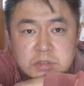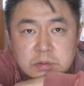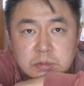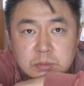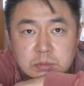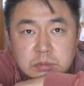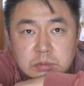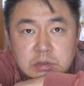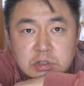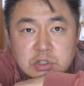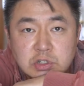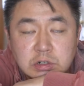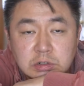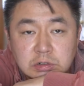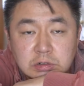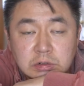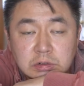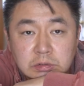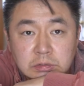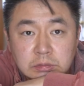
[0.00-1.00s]
the the shutter.
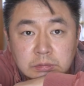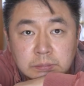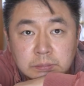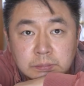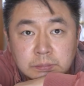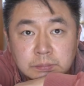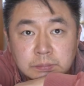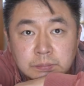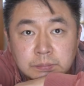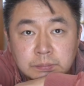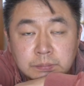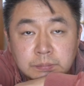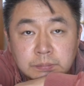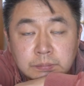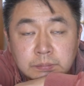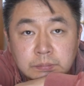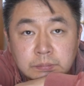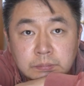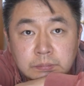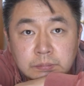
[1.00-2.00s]
It still says
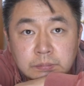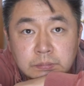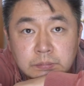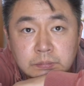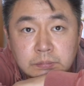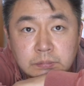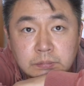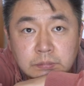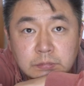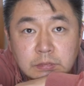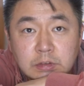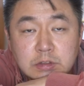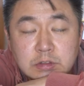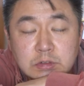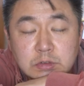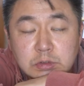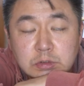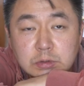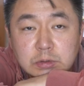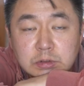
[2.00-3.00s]
Dork Slayer. Is it
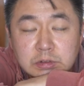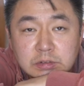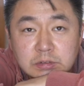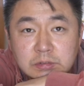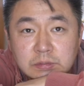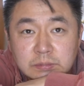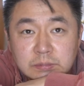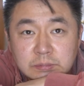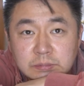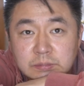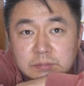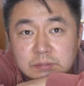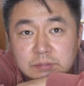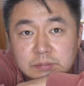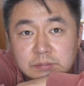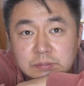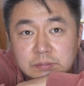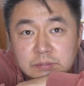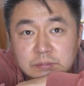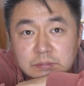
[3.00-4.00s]
recording?
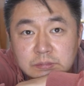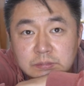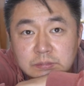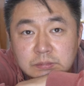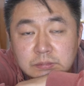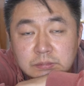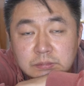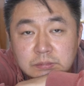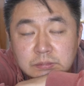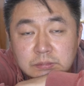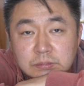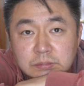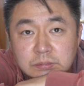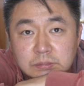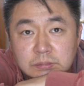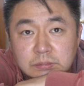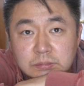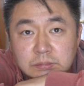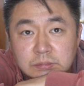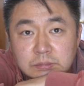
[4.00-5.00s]
Yep. It says
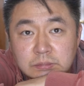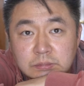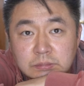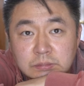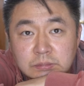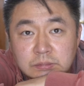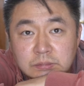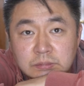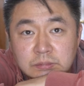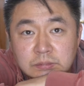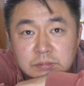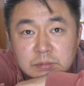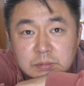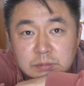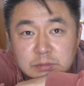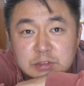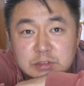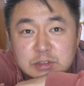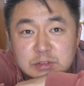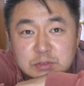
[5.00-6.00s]
Dork Slayer
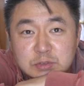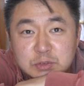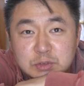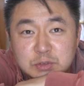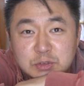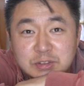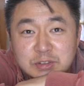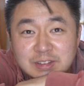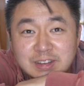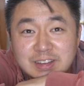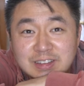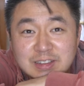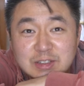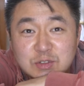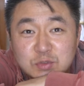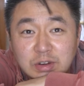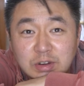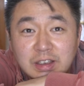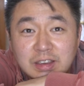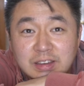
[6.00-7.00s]
though. It says it
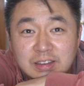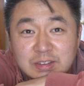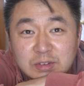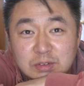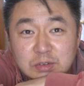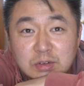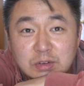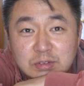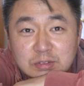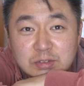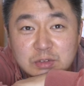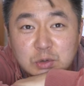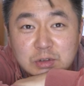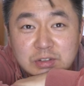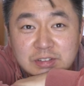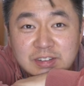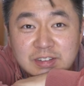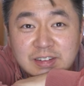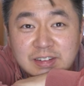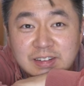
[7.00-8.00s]
says Rec Dork
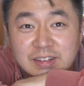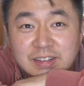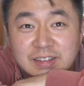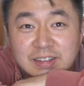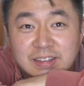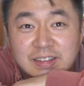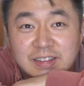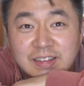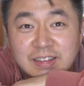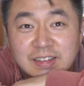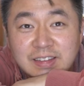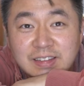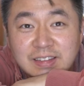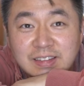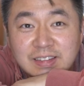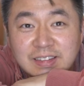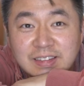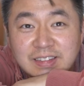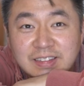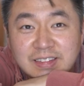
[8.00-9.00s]
Slayer.
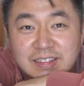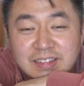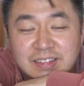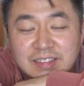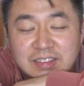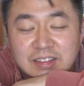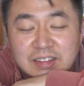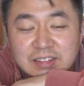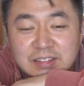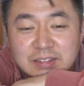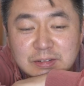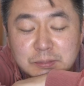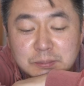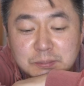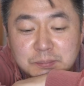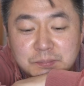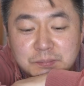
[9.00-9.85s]
Yeah. Thank you.